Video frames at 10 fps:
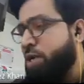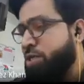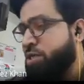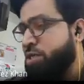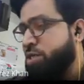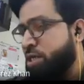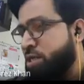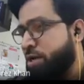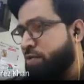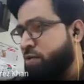I say yes,
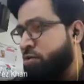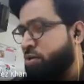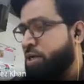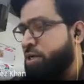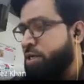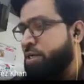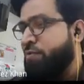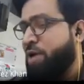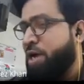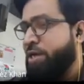I want to
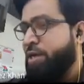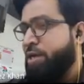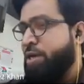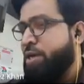continue. Why?